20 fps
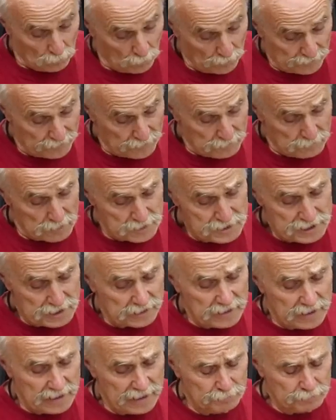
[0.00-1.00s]
one of the most
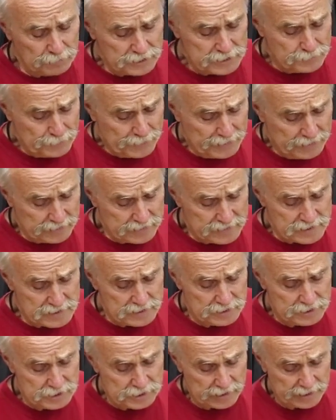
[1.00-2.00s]
accomplished
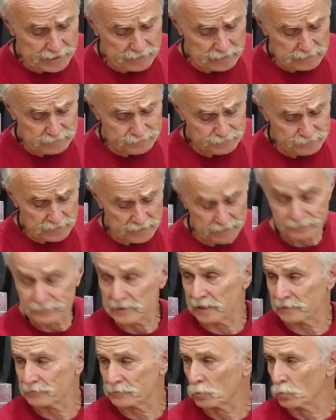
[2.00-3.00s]
pianists in China, if
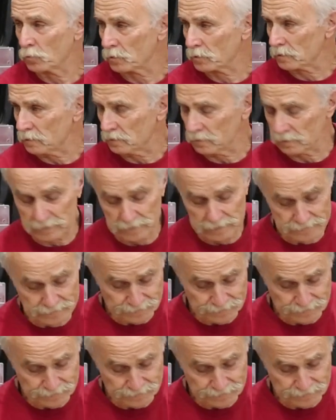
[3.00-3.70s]
not the world.